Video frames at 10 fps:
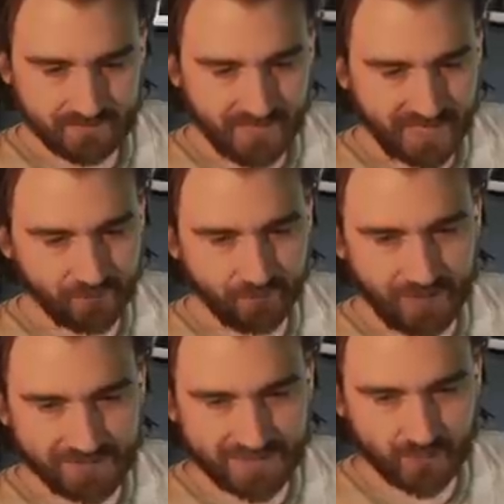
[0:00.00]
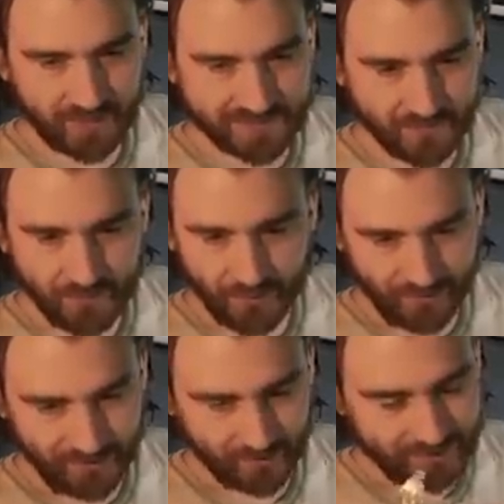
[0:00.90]
Man, if we found this one turn
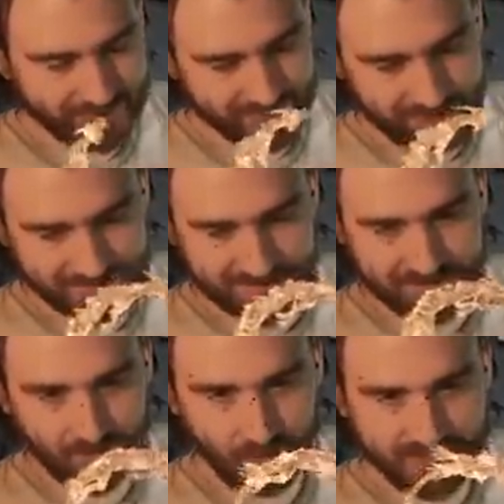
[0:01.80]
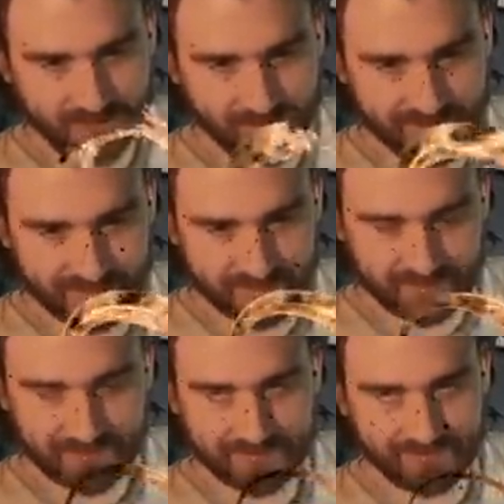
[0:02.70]
earlier, but that's just always how it is,
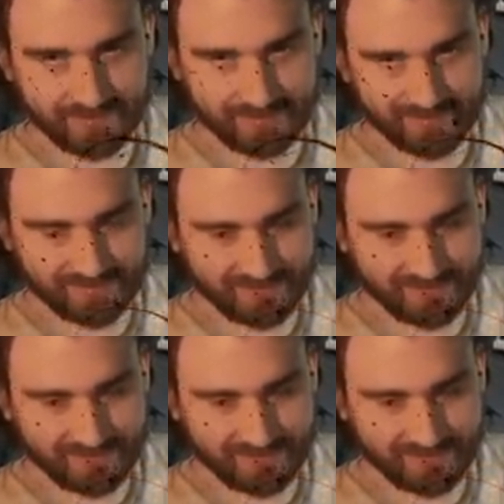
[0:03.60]
isn't it?